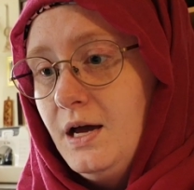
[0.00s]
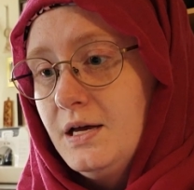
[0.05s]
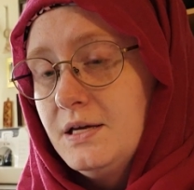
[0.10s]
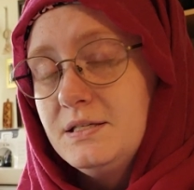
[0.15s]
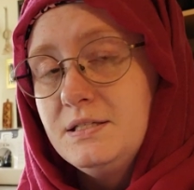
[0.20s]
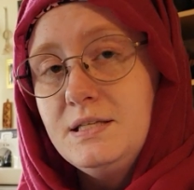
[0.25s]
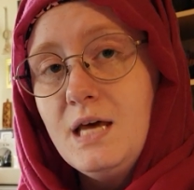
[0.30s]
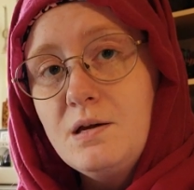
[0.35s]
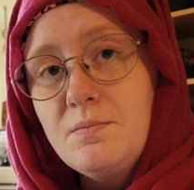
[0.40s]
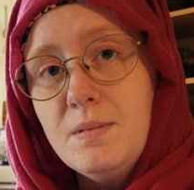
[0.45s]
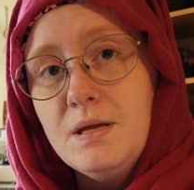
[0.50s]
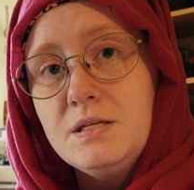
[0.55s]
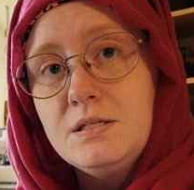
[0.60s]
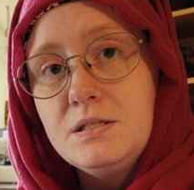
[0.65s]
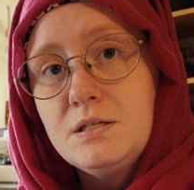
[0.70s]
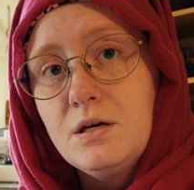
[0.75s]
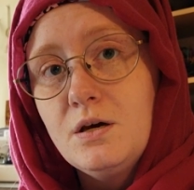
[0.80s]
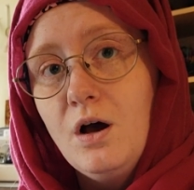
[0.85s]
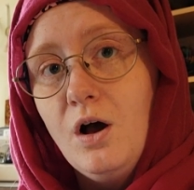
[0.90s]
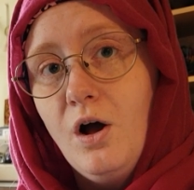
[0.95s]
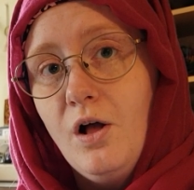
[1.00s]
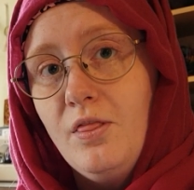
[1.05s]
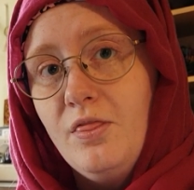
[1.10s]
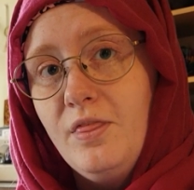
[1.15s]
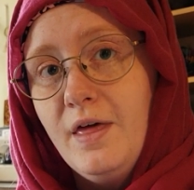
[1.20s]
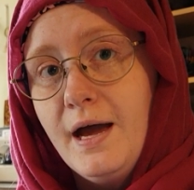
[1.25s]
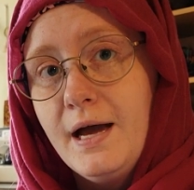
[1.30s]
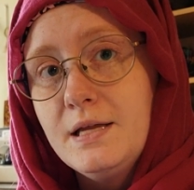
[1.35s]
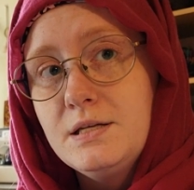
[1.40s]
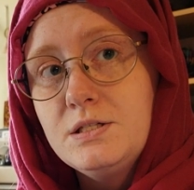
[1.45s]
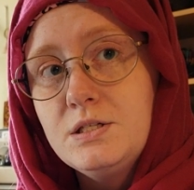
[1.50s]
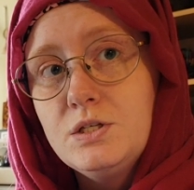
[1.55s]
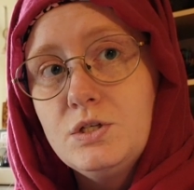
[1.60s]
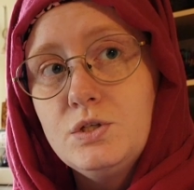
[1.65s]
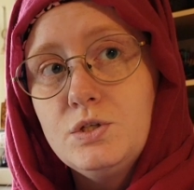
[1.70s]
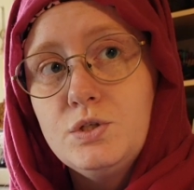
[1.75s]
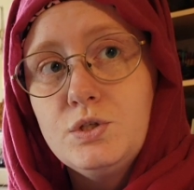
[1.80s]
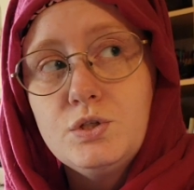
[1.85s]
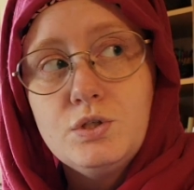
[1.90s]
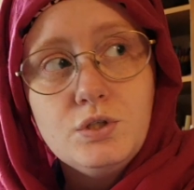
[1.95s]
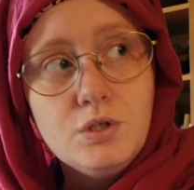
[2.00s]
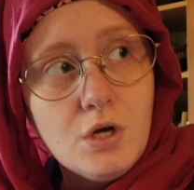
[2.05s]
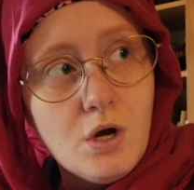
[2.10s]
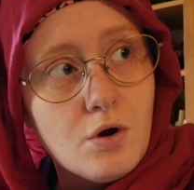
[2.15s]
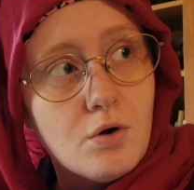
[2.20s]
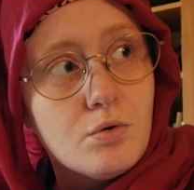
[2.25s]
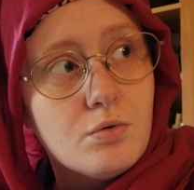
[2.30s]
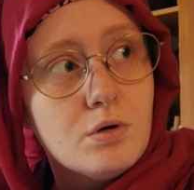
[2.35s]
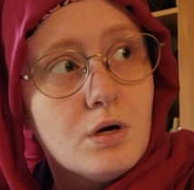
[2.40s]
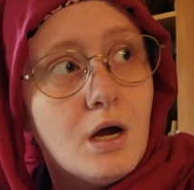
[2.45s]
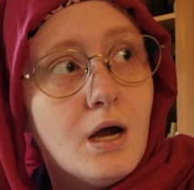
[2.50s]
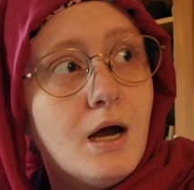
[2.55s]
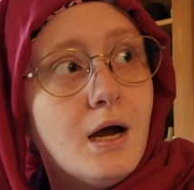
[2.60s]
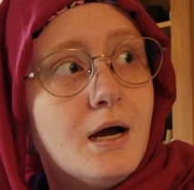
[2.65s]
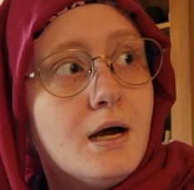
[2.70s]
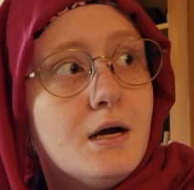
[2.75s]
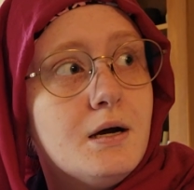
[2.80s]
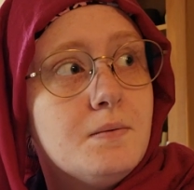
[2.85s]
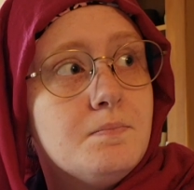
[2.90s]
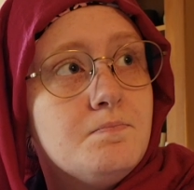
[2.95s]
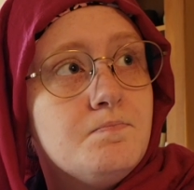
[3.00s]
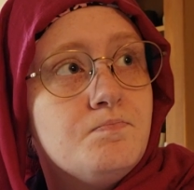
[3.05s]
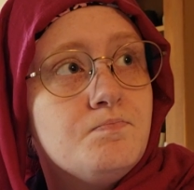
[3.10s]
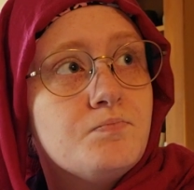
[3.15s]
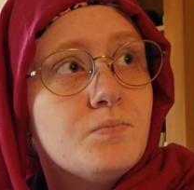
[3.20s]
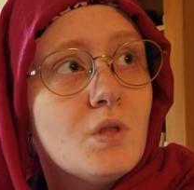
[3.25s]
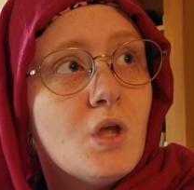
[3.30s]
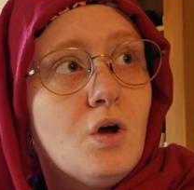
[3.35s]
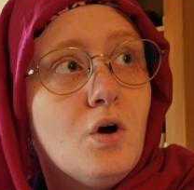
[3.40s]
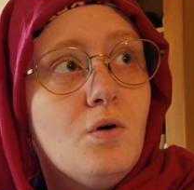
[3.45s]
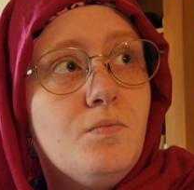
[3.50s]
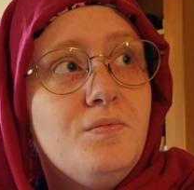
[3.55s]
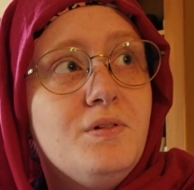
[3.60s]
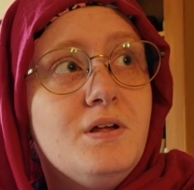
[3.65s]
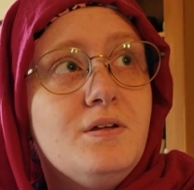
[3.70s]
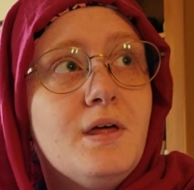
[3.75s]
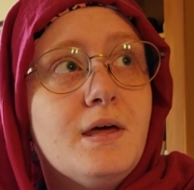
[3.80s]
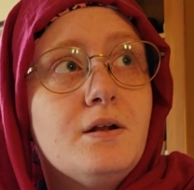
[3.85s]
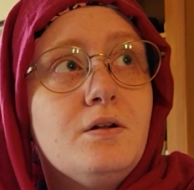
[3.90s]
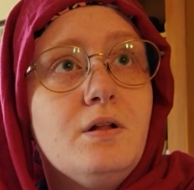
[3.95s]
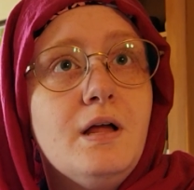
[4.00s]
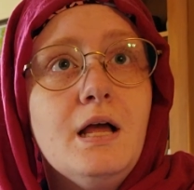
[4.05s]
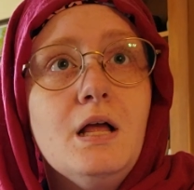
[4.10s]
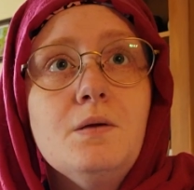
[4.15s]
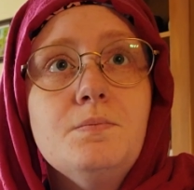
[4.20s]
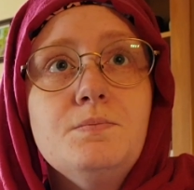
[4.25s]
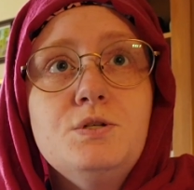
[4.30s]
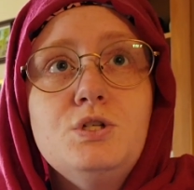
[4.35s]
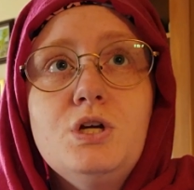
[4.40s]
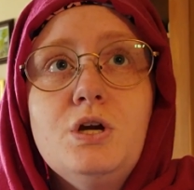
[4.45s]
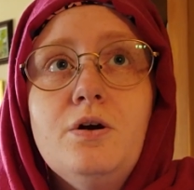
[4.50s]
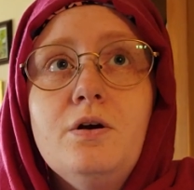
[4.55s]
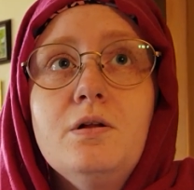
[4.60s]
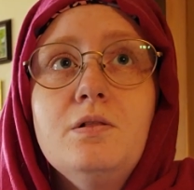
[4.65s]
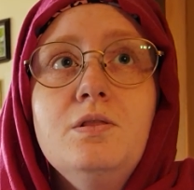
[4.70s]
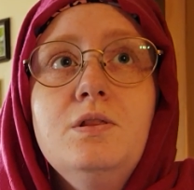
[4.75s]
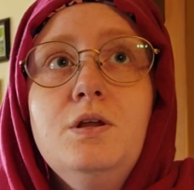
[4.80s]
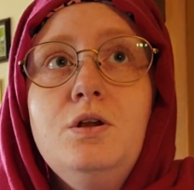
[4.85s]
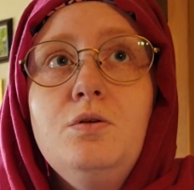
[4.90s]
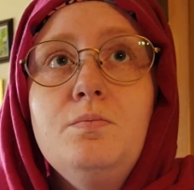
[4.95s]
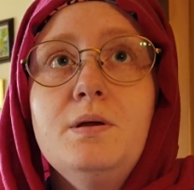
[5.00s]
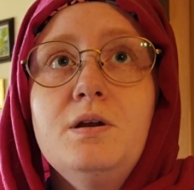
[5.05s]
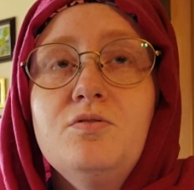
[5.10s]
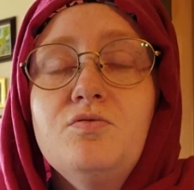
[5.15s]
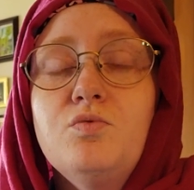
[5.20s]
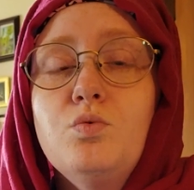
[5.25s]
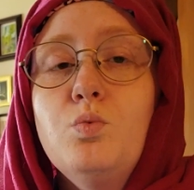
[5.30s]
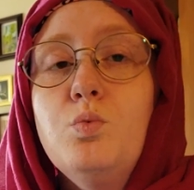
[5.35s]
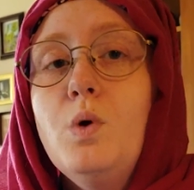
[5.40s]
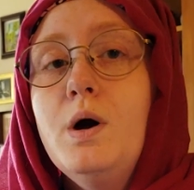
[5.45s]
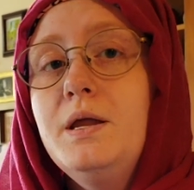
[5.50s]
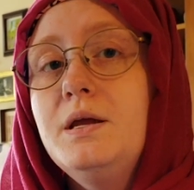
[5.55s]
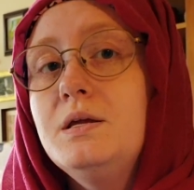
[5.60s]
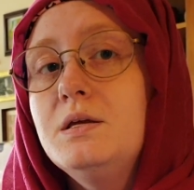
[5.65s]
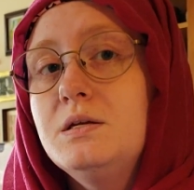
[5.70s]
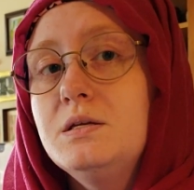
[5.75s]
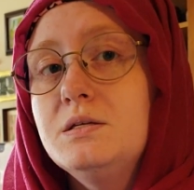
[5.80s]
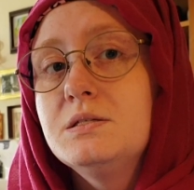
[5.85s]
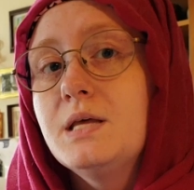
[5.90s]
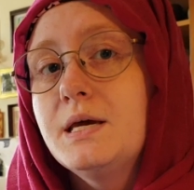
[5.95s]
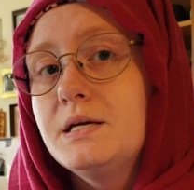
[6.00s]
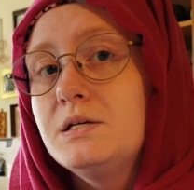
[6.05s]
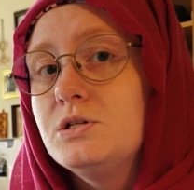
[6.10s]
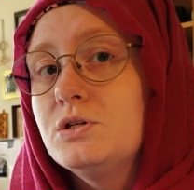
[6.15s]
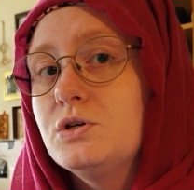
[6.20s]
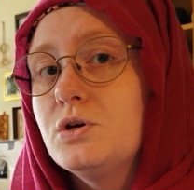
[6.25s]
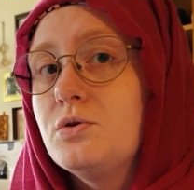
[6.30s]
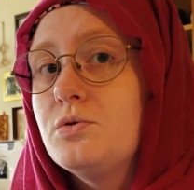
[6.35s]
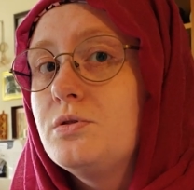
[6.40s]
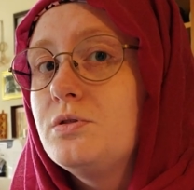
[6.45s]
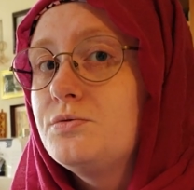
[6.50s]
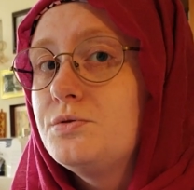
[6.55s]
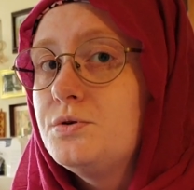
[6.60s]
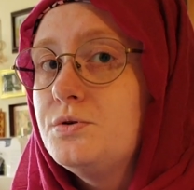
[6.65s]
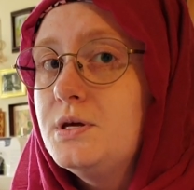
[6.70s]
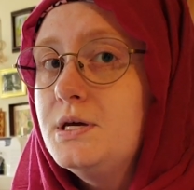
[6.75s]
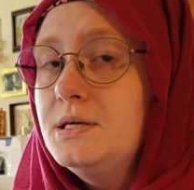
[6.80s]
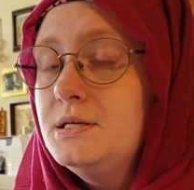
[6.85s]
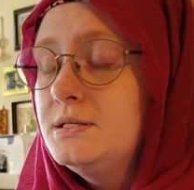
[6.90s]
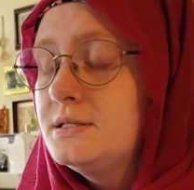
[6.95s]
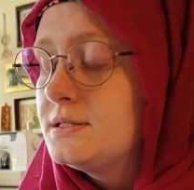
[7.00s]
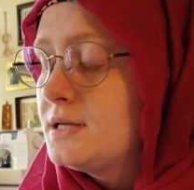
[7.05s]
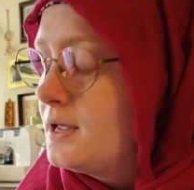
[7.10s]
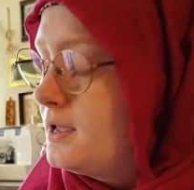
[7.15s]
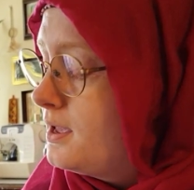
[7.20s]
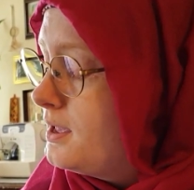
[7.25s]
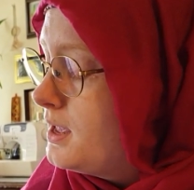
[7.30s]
segment on that. So hopefully that'll help share a little bit of what it like to go through this.